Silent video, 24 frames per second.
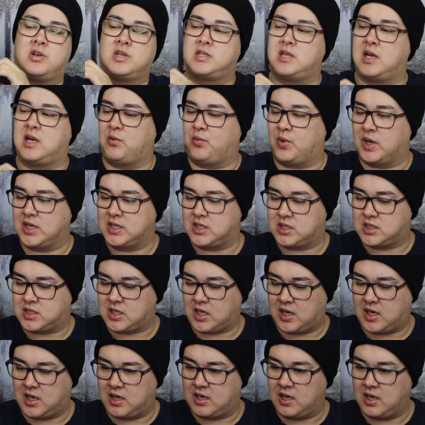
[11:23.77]
Now, one
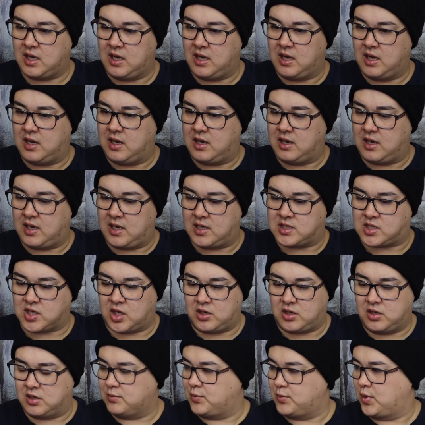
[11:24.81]
side is a
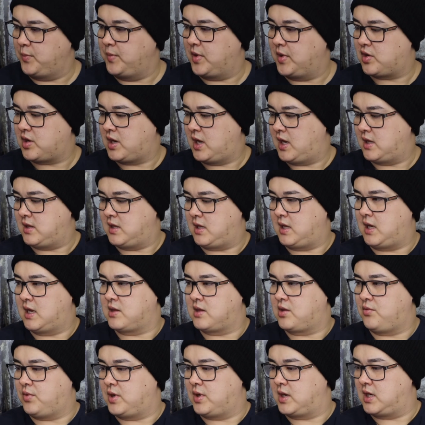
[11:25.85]
normal mirror, and the other
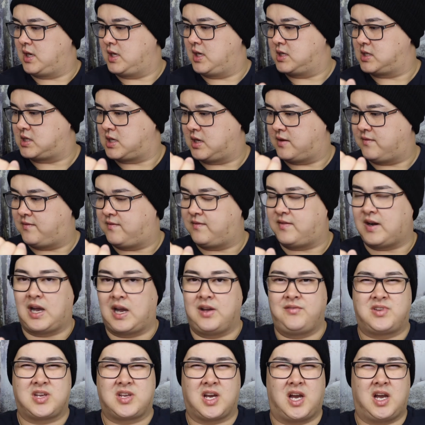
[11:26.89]
one is a five
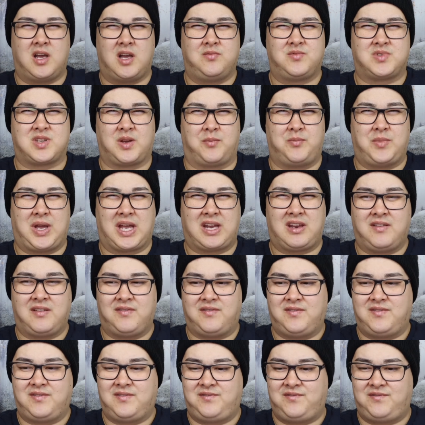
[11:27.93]
times
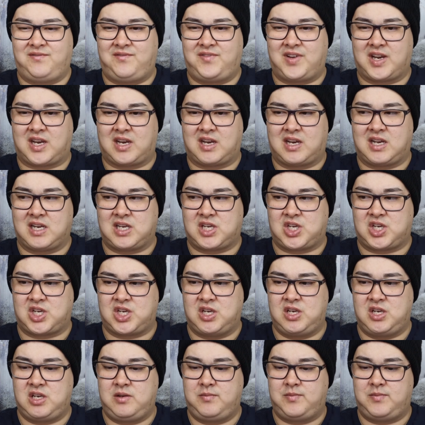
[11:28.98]

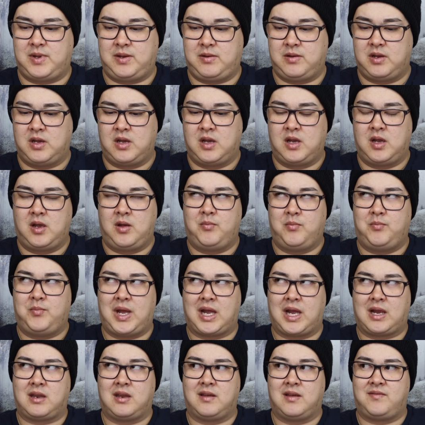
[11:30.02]
magnification,
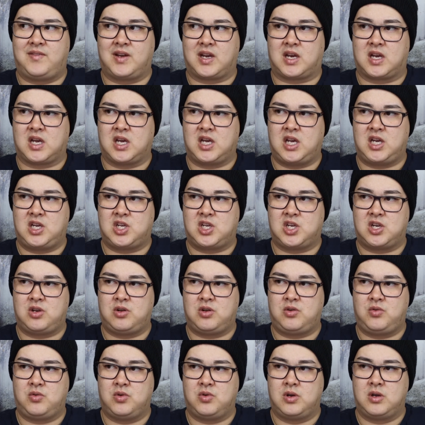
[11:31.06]
magnificational,
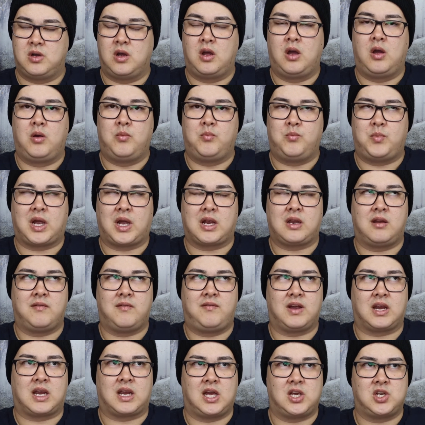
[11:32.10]

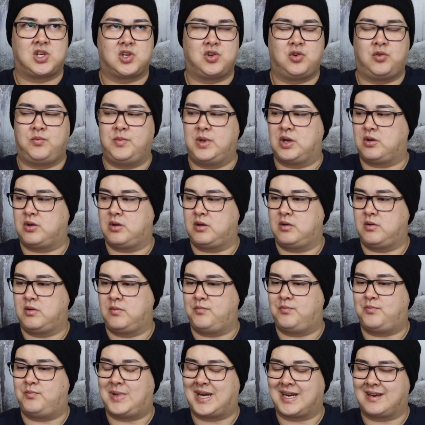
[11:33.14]
magnificational mirror,
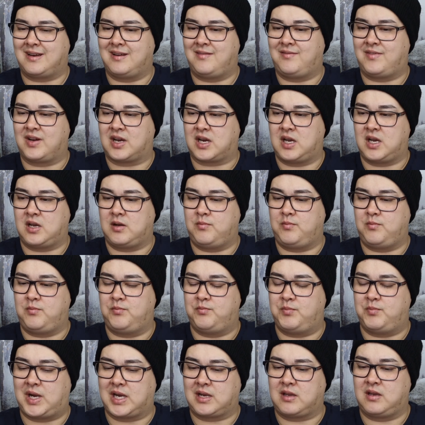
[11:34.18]
Magnificate,
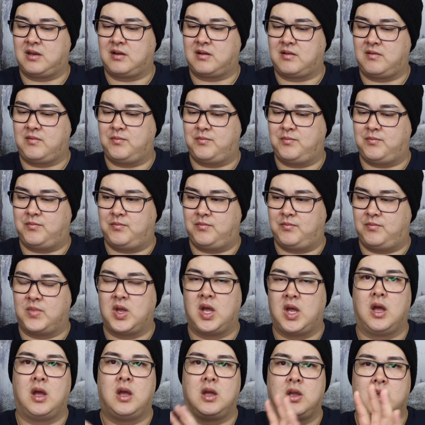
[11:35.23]
magni.
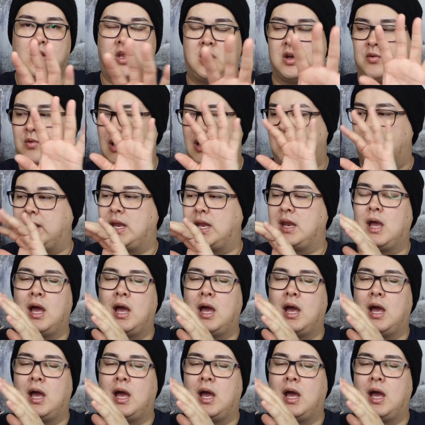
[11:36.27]
You know what I mean.